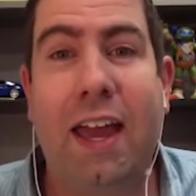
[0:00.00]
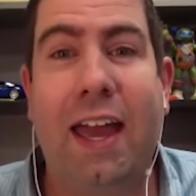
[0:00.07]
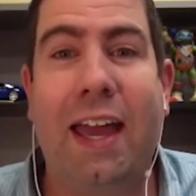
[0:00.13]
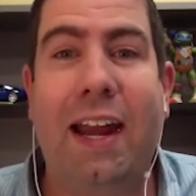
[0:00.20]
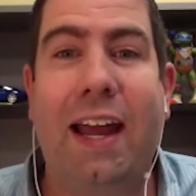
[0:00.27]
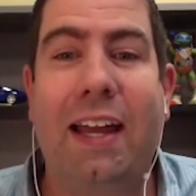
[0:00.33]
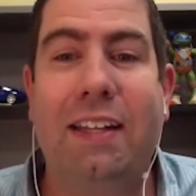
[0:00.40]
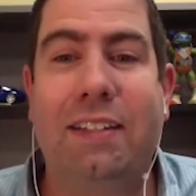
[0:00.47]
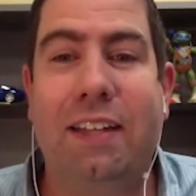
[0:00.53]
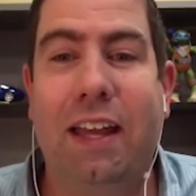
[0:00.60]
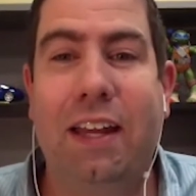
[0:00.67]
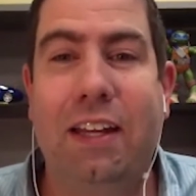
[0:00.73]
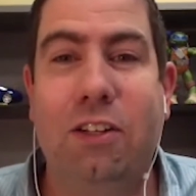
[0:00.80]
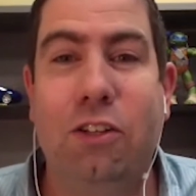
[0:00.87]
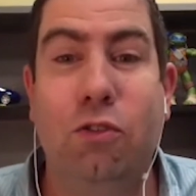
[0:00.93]
And I
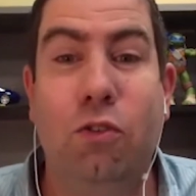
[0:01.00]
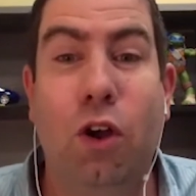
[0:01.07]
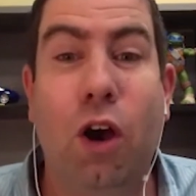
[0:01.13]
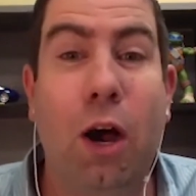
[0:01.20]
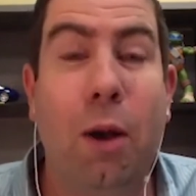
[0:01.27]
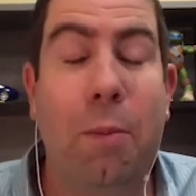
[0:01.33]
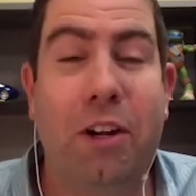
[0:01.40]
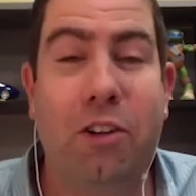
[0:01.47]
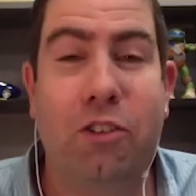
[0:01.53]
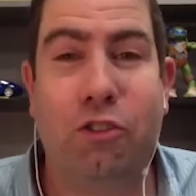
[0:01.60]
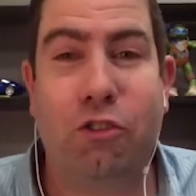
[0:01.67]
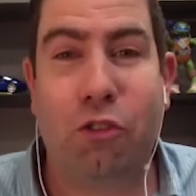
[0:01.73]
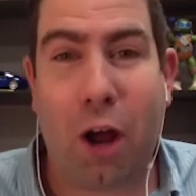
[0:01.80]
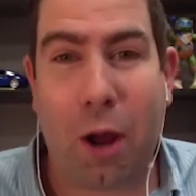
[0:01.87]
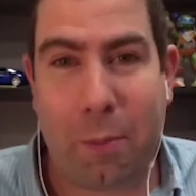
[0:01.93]
said, do you know how much
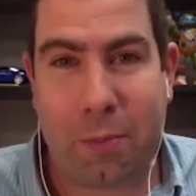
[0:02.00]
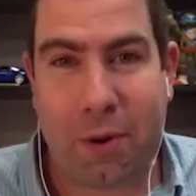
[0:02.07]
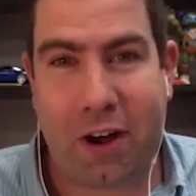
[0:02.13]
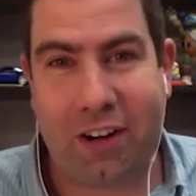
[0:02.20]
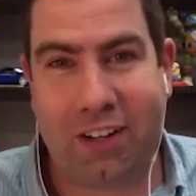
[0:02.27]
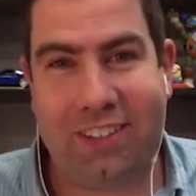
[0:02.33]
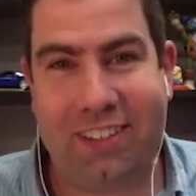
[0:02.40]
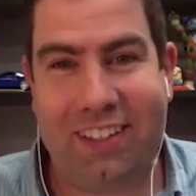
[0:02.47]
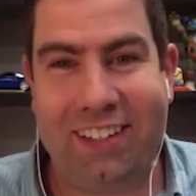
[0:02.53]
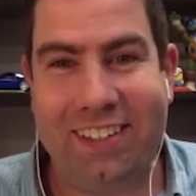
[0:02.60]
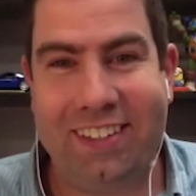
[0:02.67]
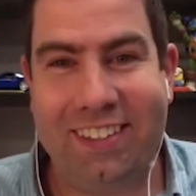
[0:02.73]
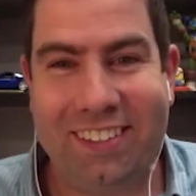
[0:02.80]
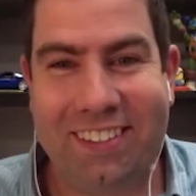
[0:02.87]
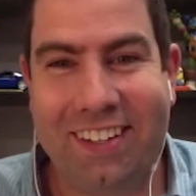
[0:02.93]
Dropbox
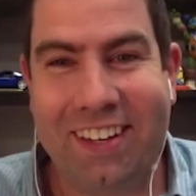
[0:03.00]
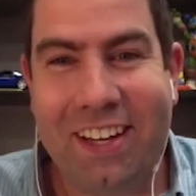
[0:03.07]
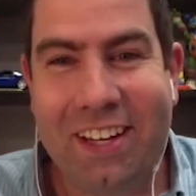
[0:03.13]
is?